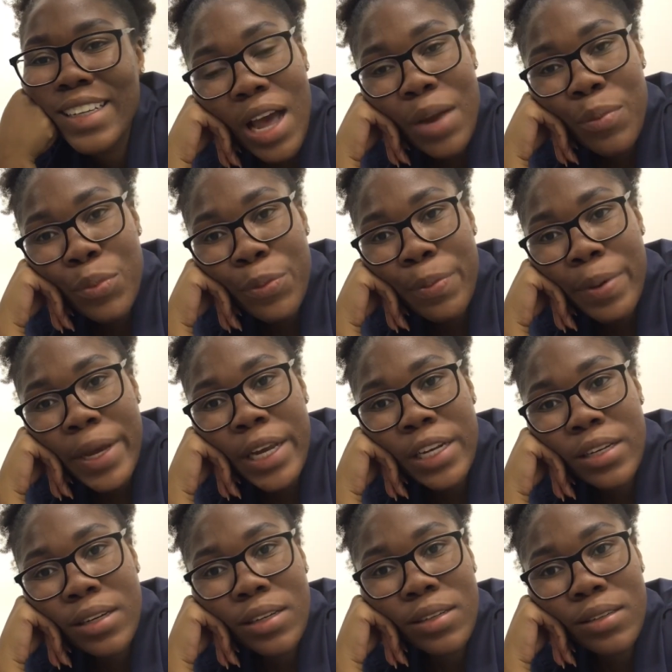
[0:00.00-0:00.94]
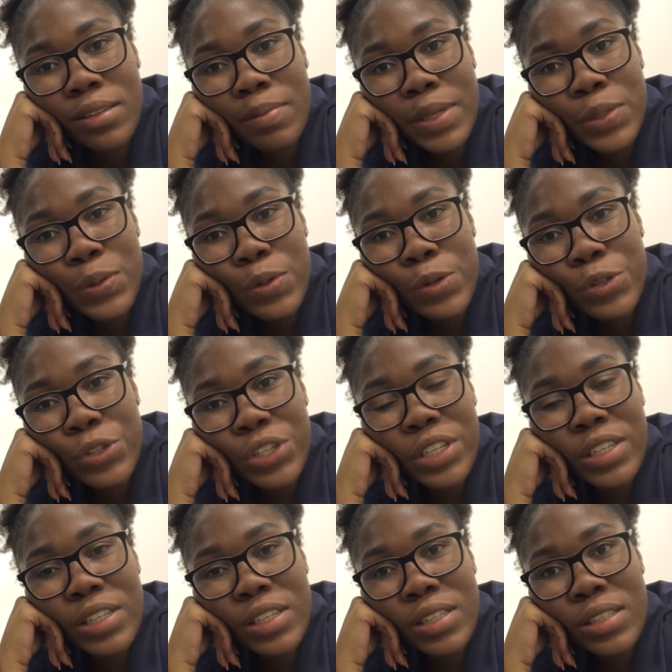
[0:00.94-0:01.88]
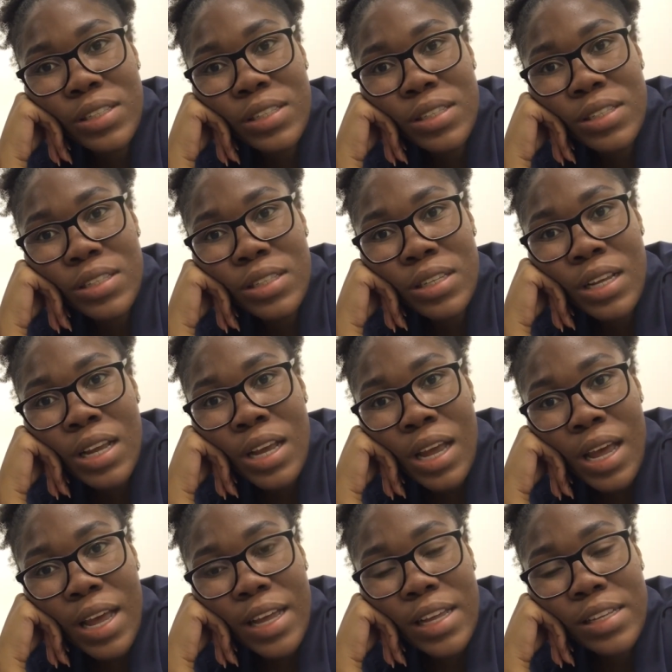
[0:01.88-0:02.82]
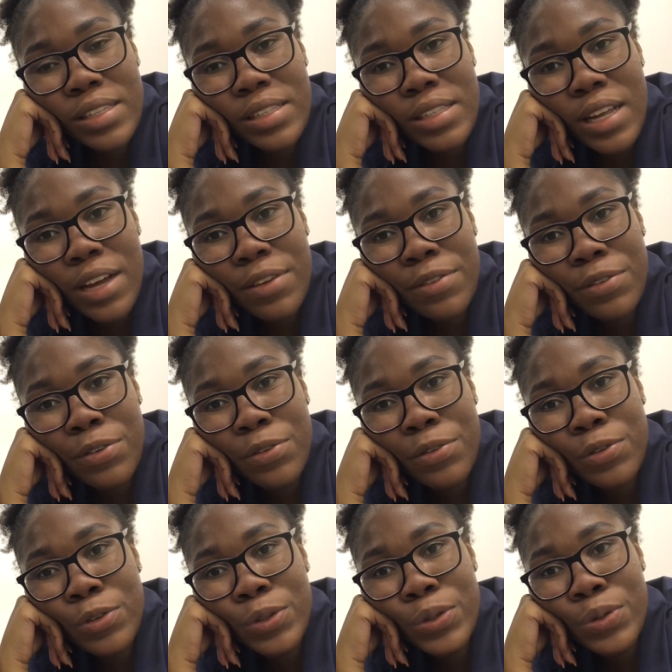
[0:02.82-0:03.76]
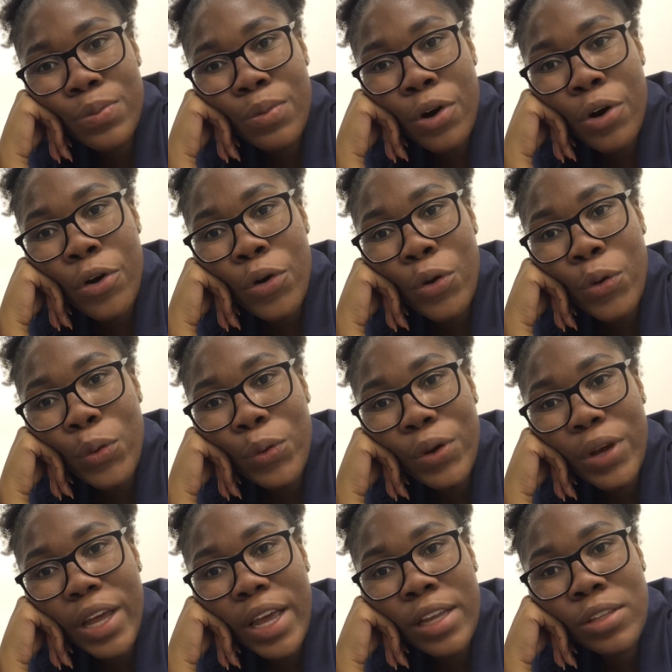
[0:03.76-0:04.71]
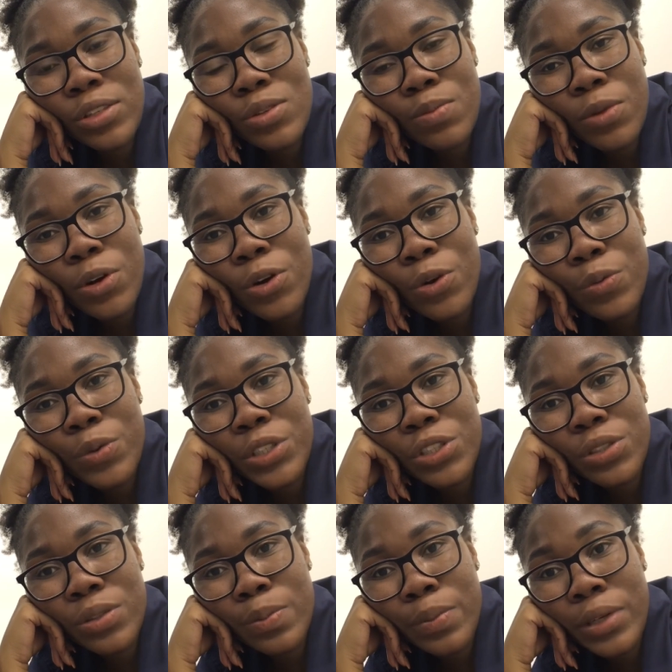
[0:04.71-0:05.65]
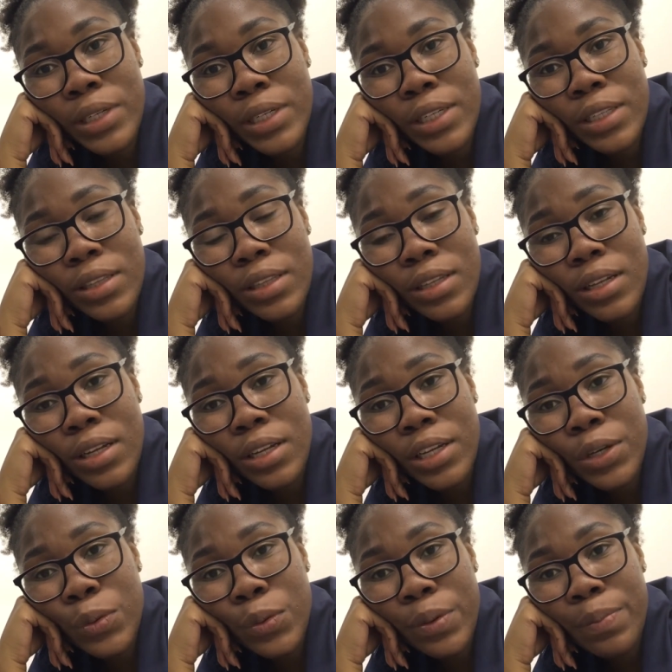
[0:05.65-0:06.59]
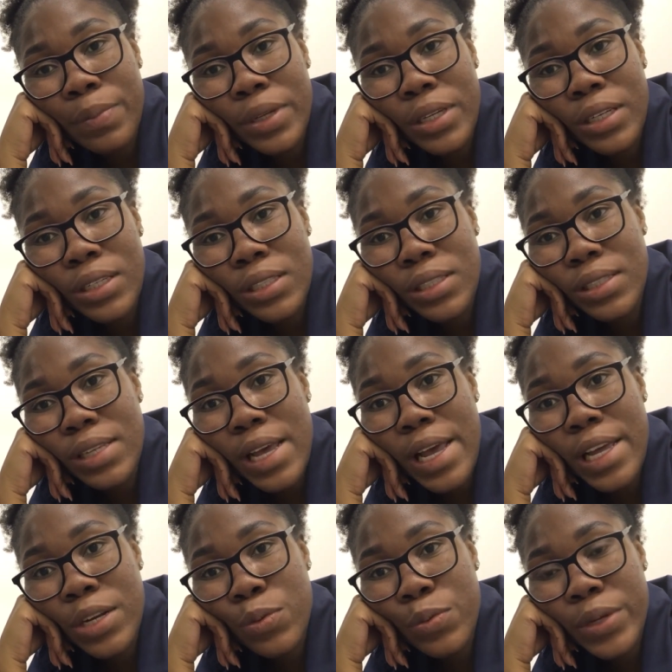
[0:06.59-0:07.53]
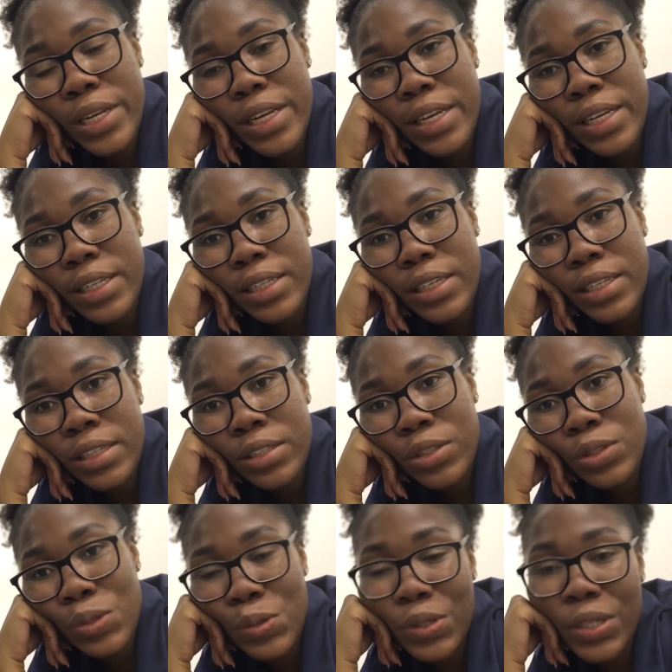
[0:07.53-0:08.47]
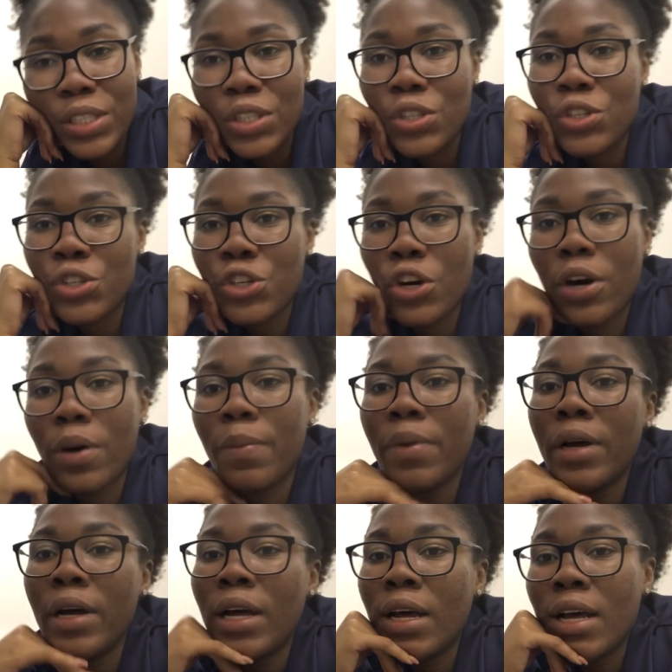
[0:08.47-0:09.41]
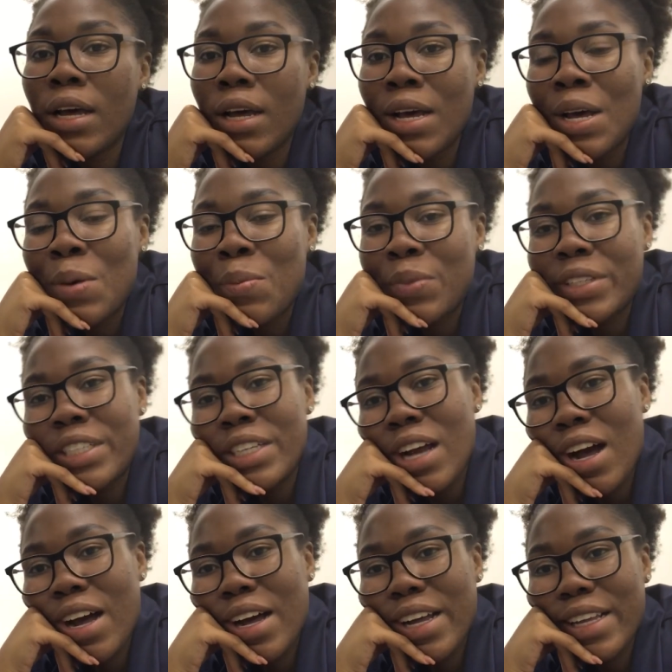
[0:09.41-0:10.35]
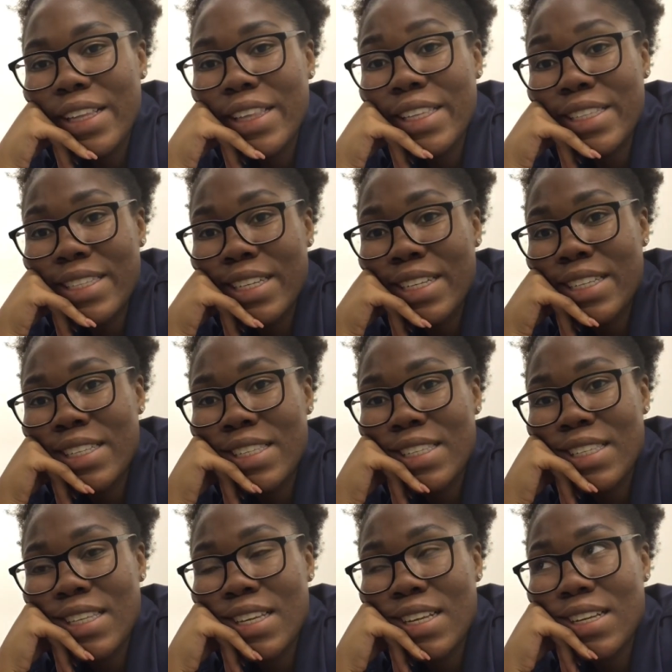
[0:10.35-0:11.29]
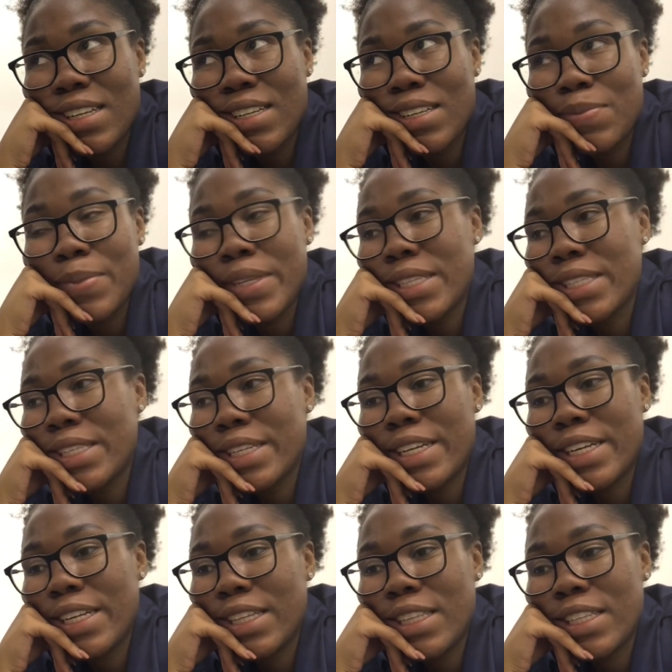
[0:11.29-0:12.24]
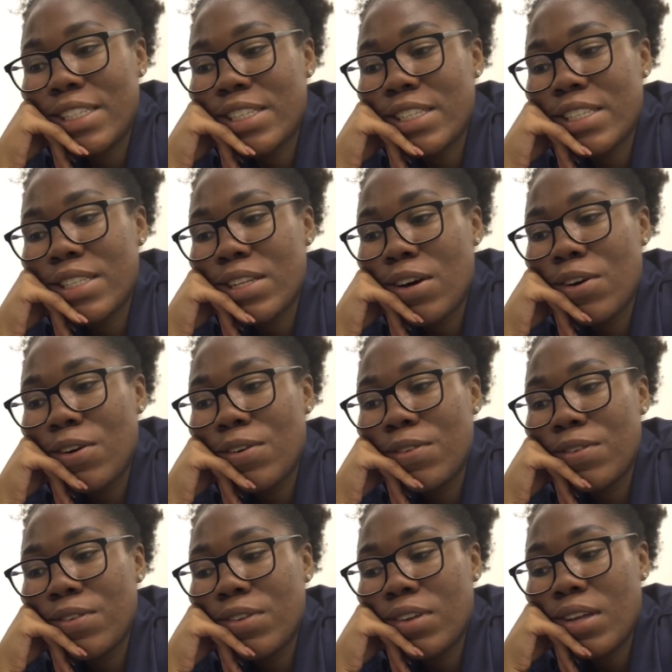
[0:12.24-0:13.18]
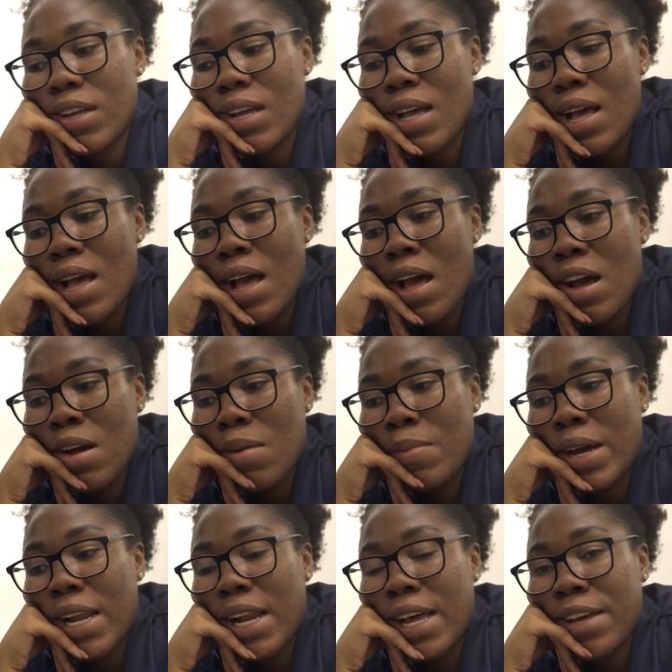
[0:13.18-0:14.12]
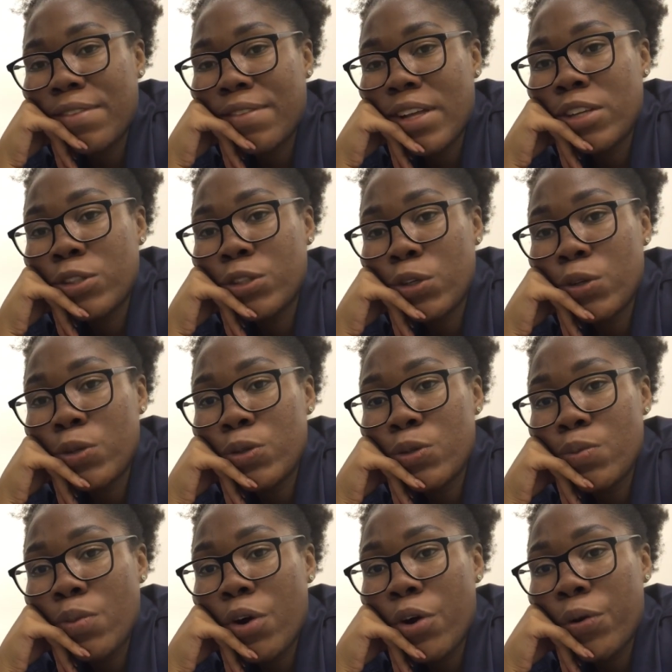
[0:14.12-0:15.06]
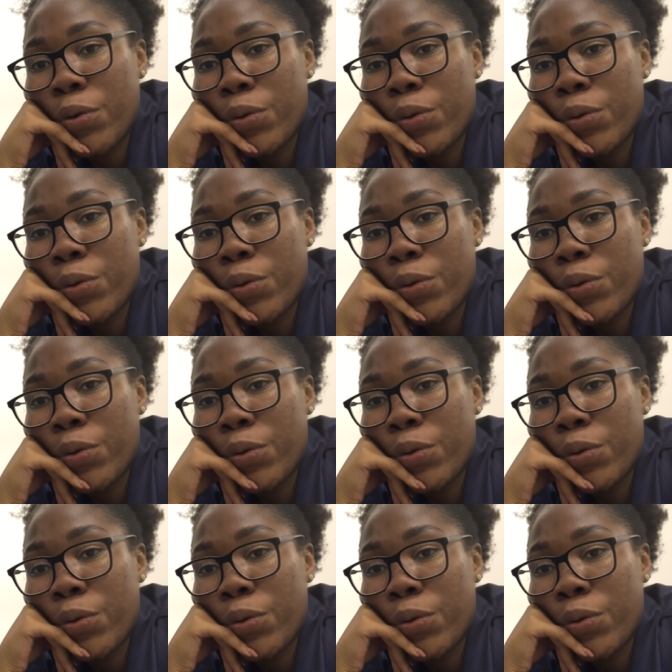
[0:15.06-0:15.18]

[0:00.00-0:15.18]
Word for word: I prepared my solutions and stuff for tomorrow and tomorrow we just put in the equipment and we let it do its job but yeah this is basically the gist of my life i'll show you tomorrow